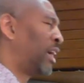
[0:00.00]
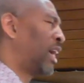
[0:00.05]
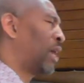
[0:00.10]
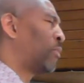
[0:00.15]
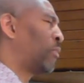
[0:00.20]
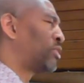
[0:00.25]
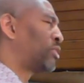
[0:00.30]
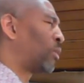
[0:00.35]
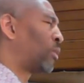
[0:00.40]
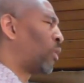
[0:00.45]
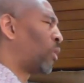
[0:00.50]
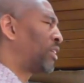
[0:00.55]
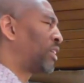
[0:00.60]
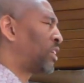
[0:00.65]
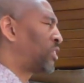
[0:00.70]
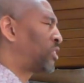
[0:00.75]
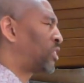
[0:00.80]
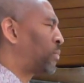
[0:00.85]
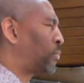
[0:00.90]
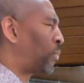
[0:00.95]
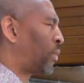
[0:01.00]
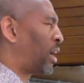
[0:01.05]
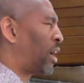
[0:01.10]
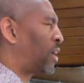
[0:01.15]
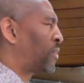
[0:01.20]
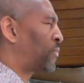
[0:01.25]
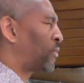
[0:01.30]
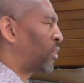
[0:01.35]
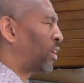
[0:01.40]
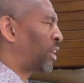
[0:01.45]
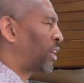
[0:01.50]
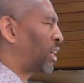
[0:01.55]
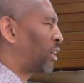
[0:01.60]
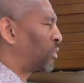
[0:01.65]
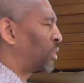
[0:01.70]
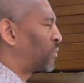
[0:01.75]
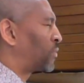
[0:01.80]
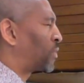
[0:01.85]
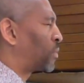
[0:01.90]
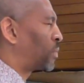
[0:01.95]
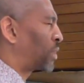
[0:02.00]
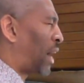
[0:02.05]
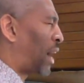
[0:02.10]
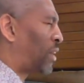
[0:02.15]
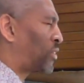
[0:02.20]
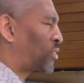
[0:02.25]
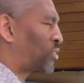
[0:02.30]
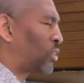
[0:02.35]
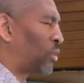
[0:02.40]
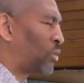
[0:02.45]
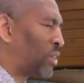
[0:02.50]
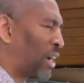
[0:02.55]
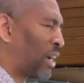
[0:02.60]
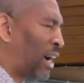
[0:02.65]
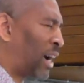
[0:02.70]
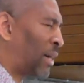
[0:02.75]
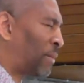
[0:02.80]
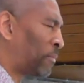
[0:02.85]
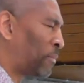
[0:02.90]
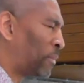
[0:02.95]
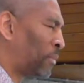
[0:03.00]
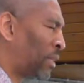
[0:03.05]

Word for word: he was the one that she prayed for, healed him from cancer, oh God.